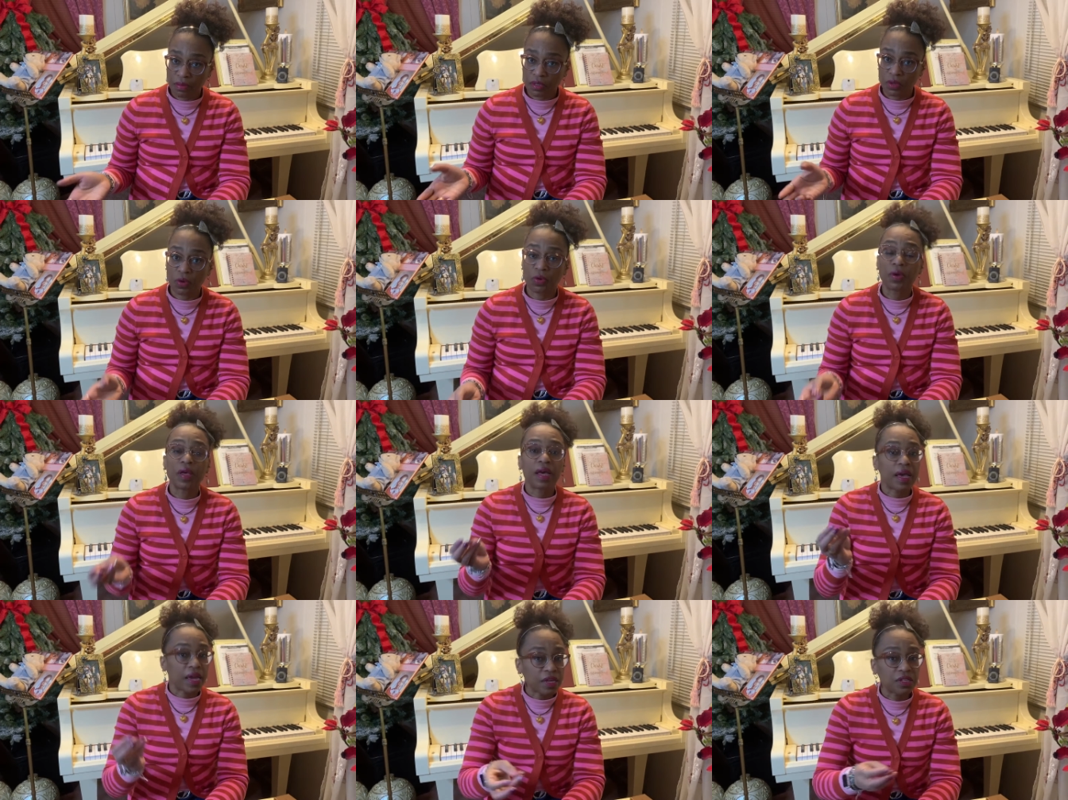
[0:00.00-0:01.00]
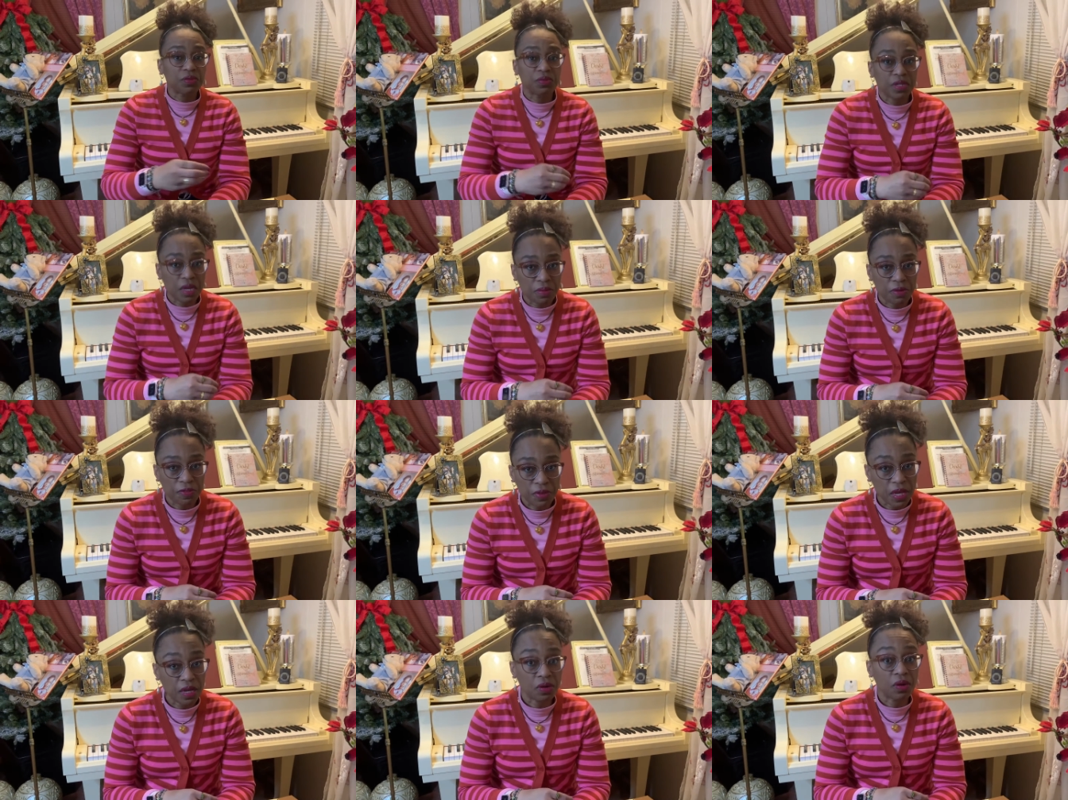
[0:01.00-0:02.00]
So I actually was able to
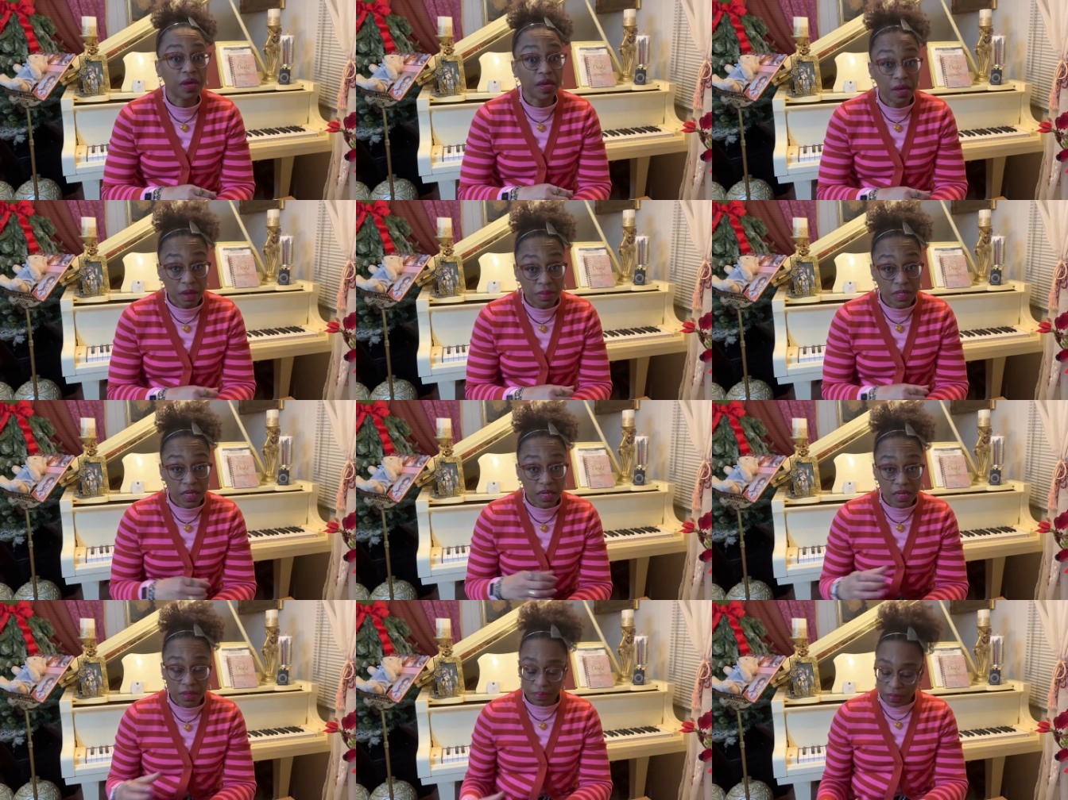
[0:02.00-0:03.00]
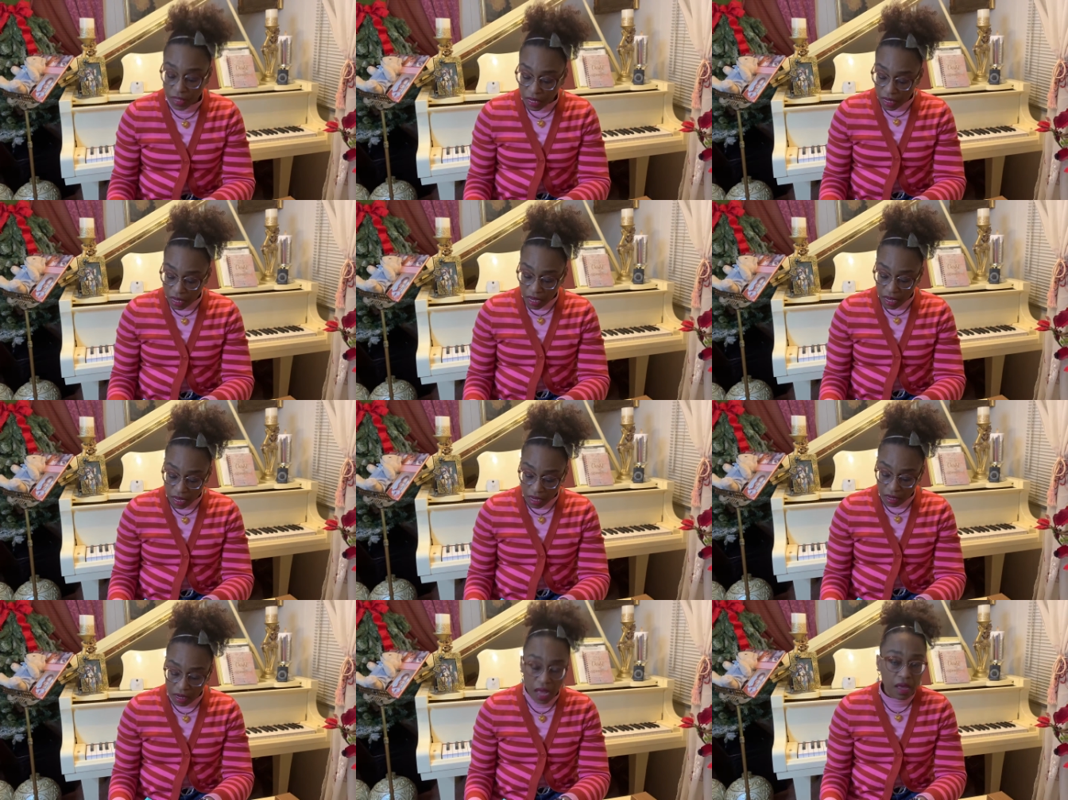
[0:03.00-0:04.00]
find it on Amazon
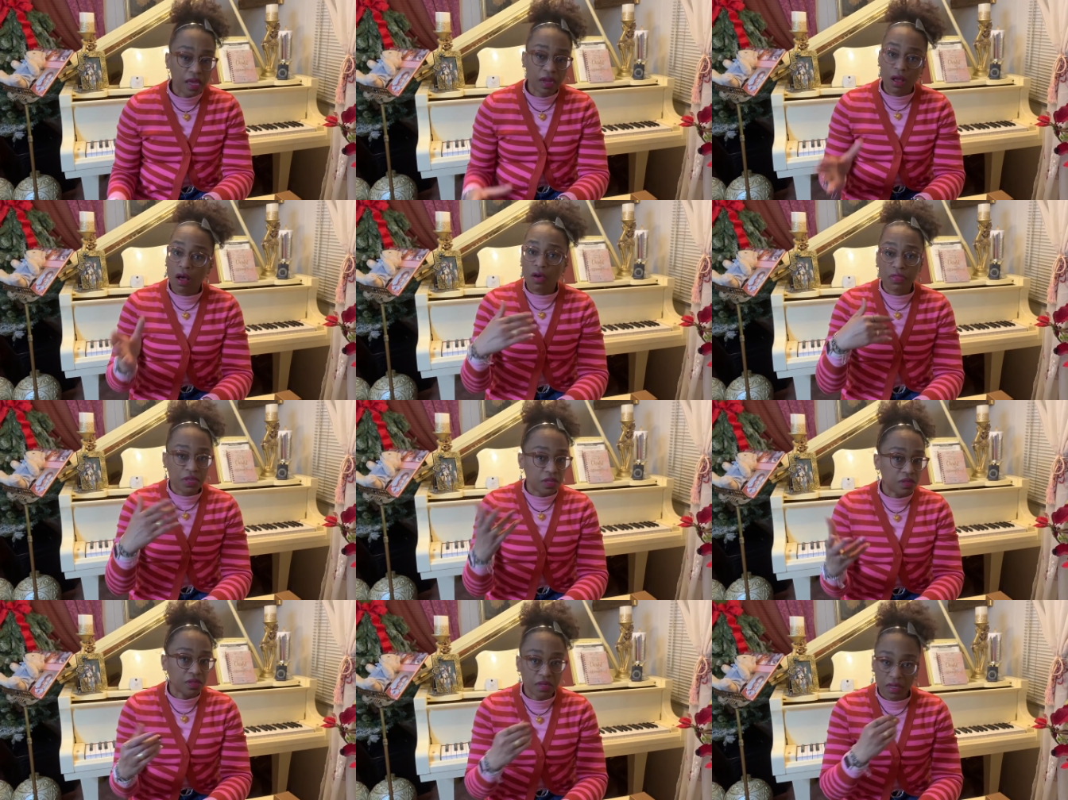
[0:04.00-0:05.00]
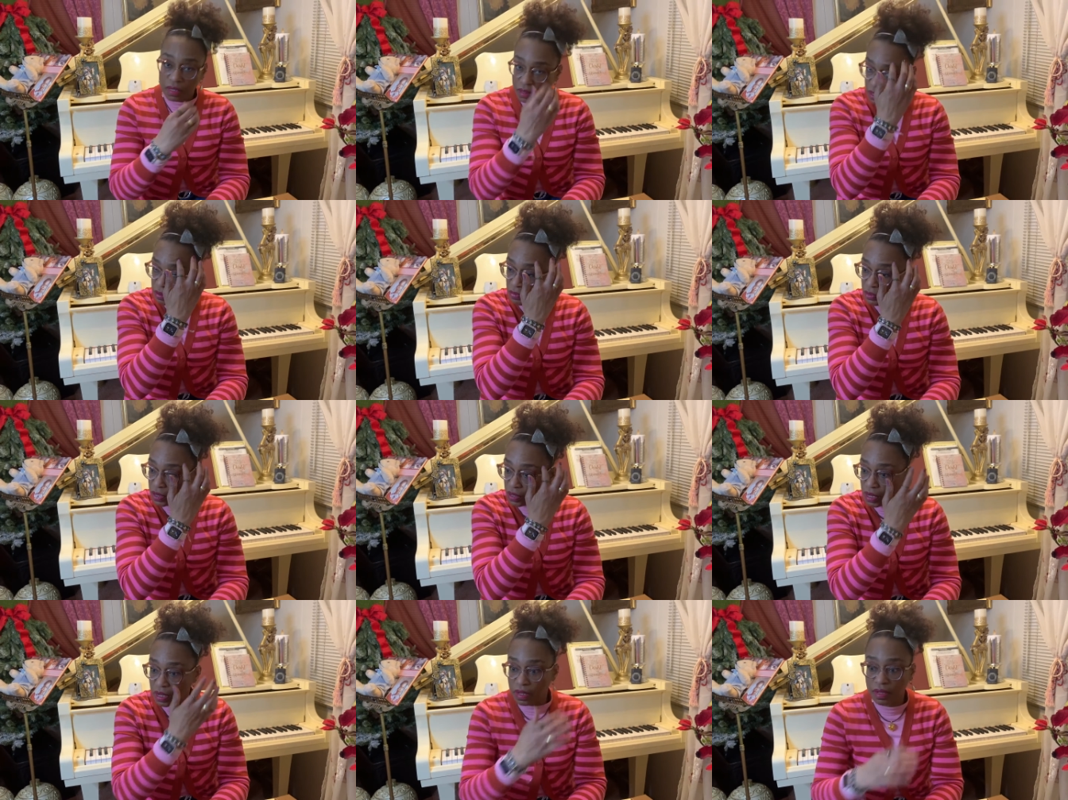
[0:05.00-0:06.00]
and, and all these uh, different,
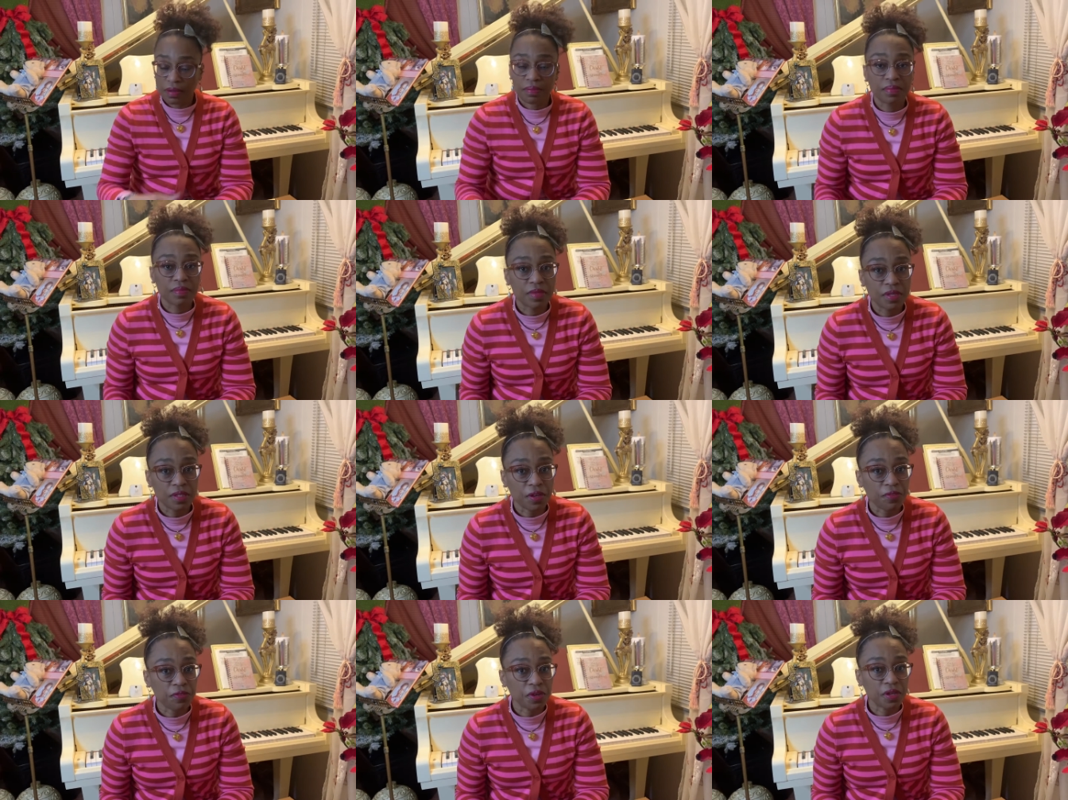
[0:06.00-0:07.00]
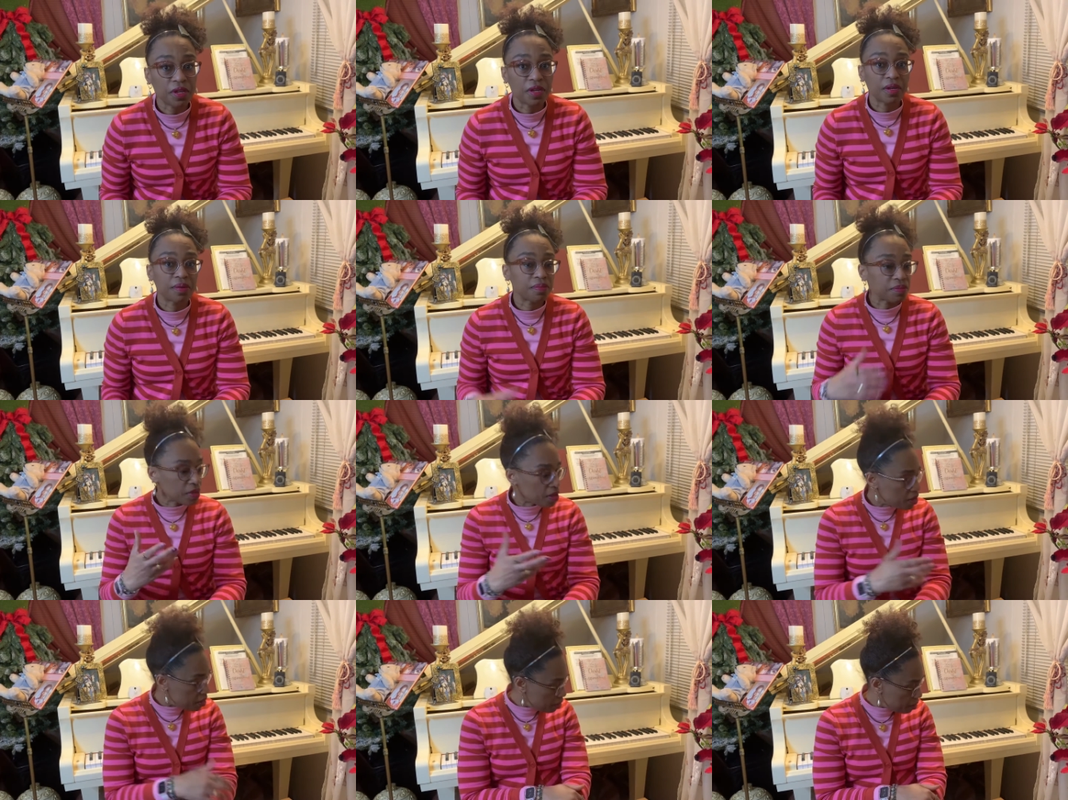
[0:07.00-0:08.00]
uh, different um,
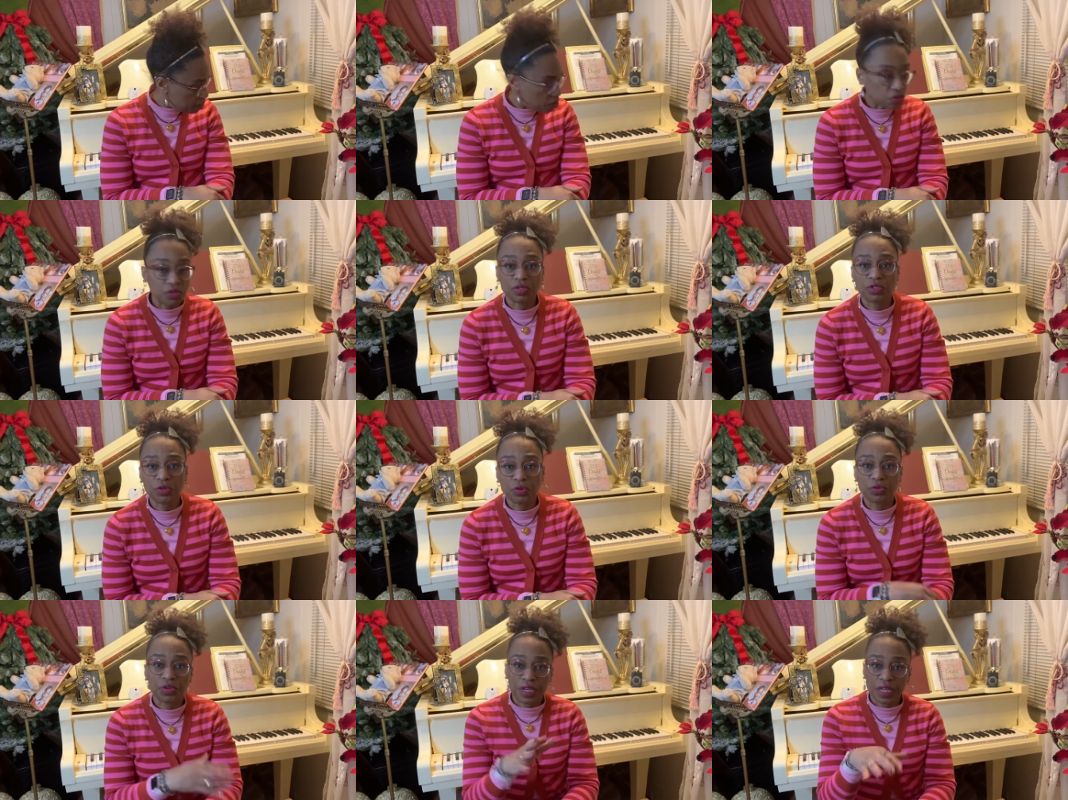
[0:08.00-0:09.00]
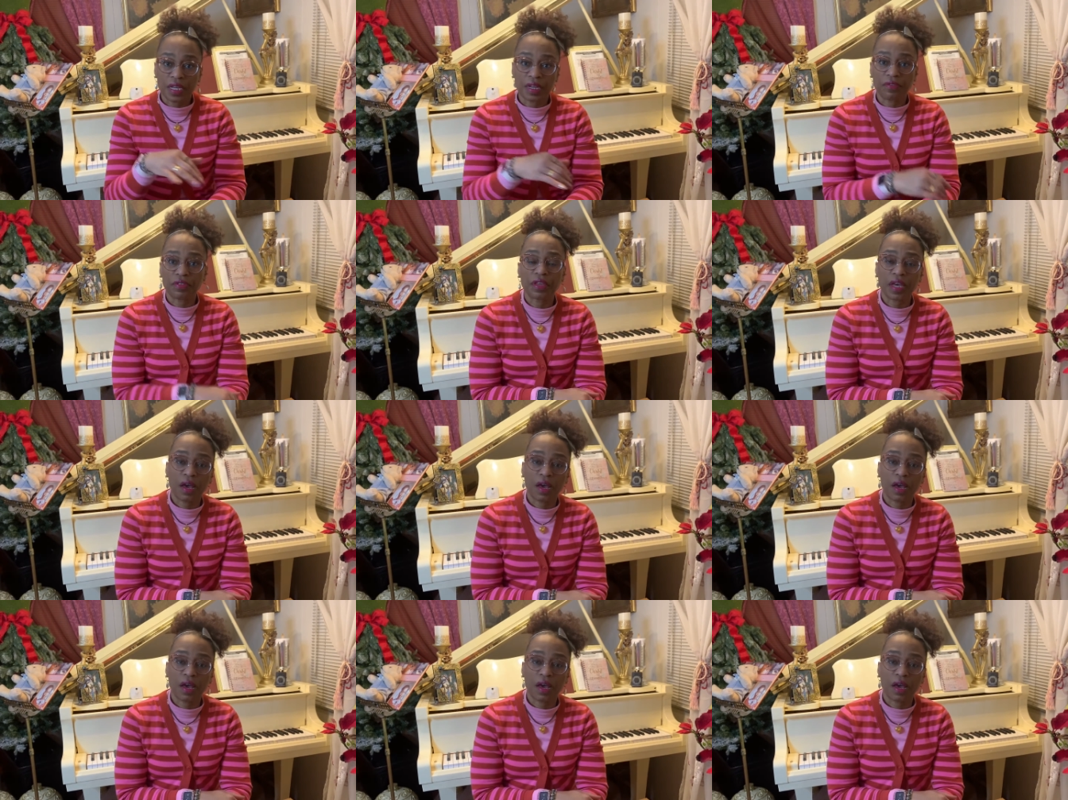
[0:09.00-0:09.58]
uh, jewelry and everything.